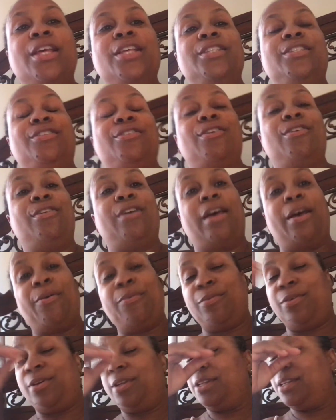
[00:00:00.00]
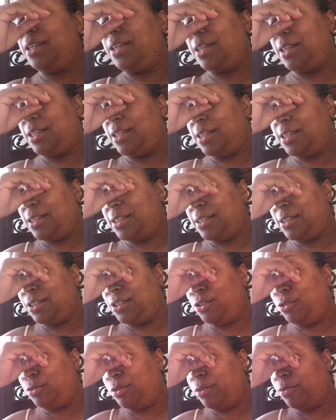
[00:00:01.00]
So I want to uh,
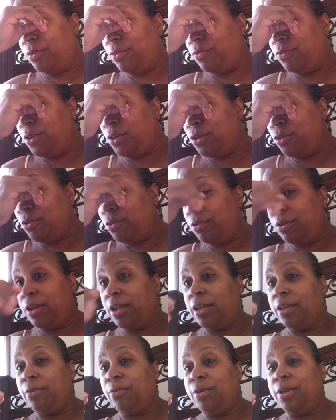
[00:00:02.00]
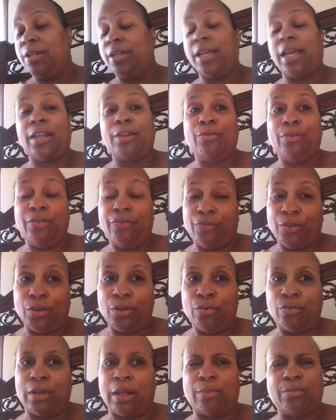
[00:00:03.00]
do a review. Well, not a
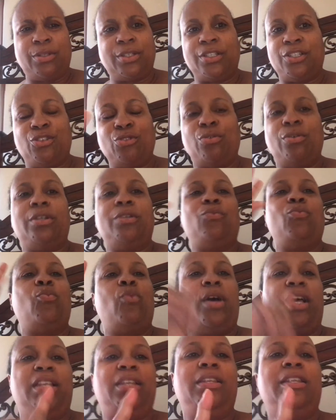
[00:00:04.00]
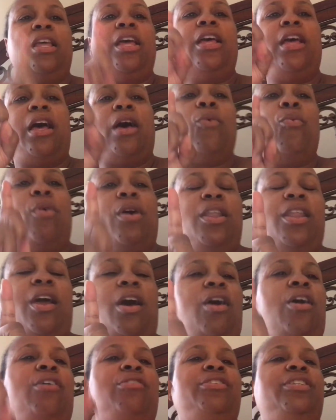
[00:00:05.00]
review. I'm just doing a one a one
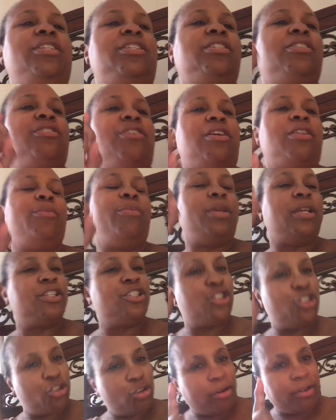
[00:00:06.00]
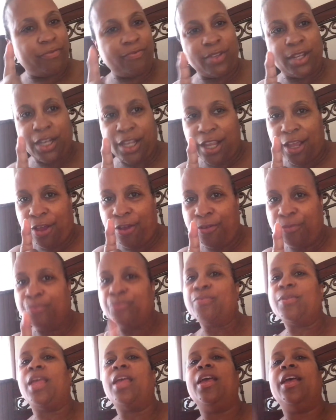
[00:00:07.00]
haul. This is going to be a short video,
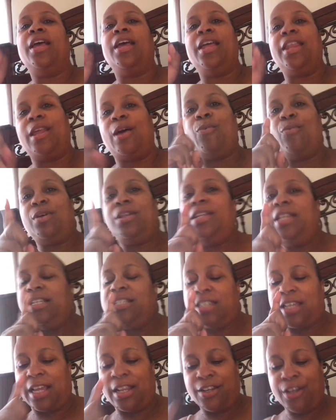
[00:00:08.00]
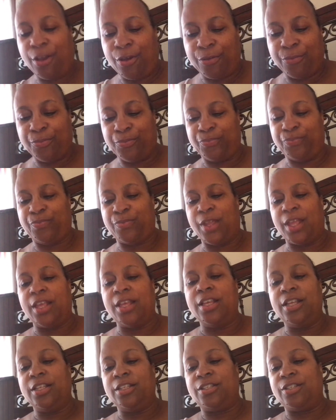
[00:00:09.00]
and I want to let y'all know.
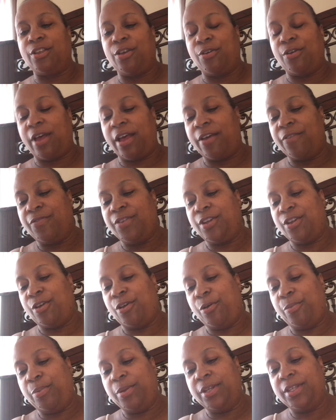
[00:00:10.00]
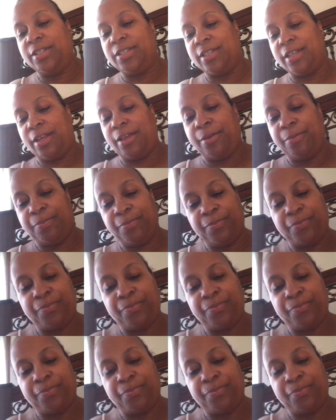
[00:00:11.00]
So I'm going to open this up,